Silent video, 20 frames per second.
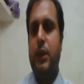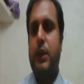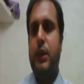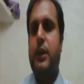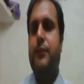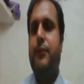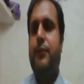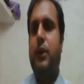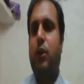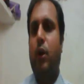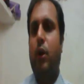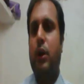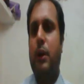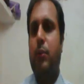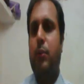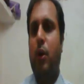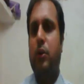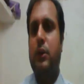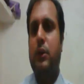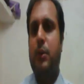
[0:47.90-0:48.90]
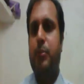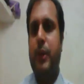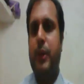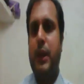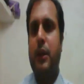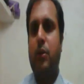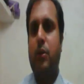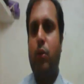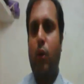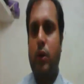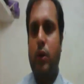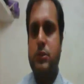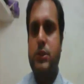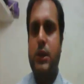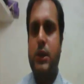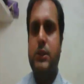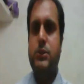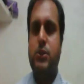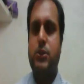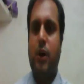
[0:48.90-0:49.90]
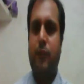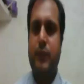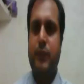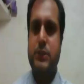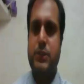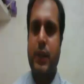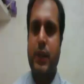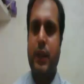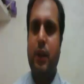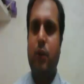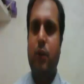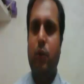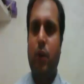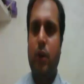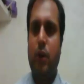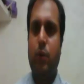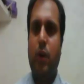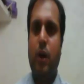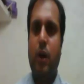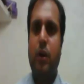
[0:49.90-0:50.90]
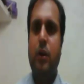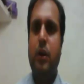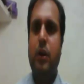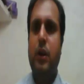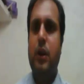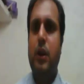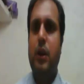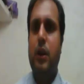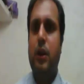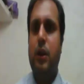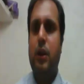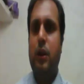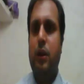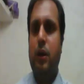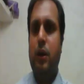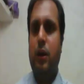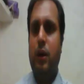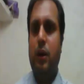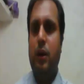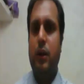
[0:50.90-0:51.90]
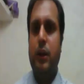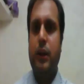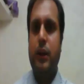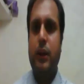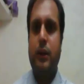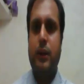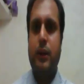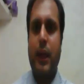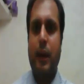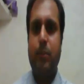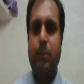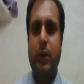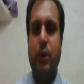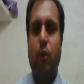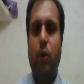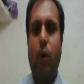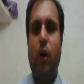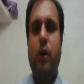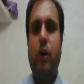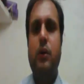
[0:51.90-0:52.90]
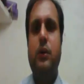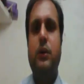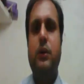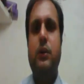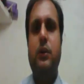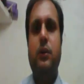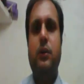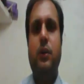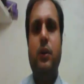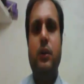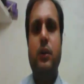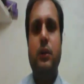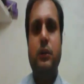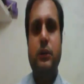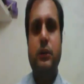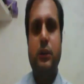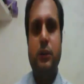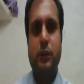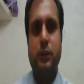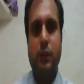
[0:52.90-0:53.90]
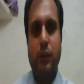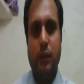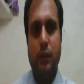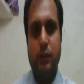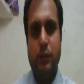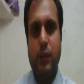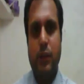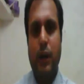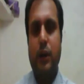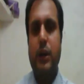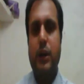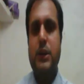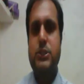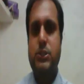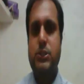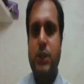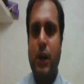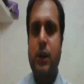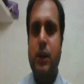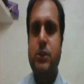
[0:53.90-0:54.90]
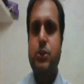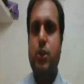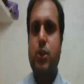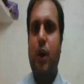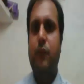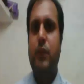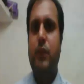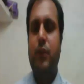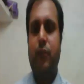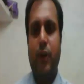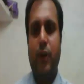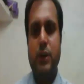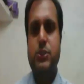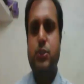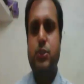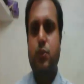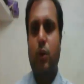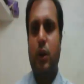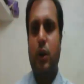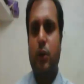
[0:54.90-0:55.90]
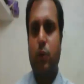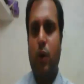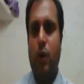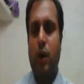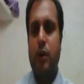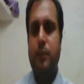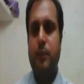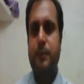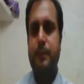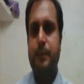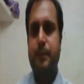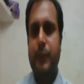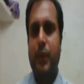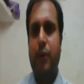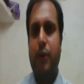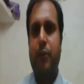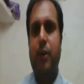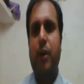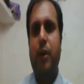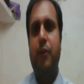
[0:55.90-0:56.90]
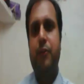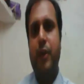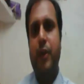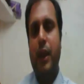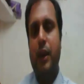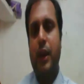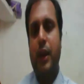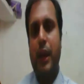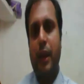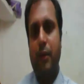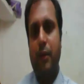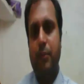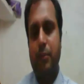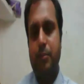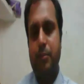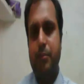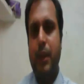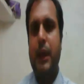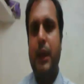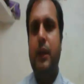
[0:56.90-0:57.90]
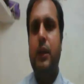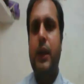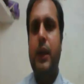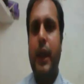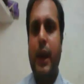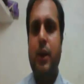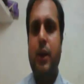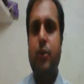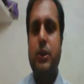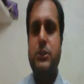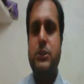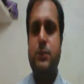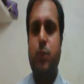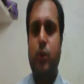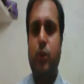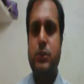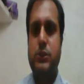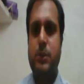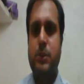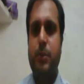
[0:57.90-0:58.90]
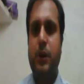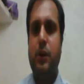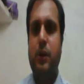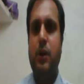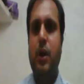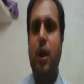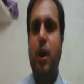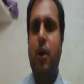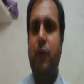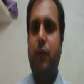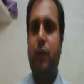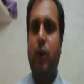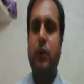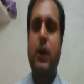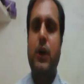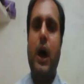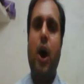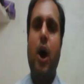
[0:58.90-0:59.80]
If we talk about the main causes of the Second World War, it can be called the results of the First World War were mainly held responsible for the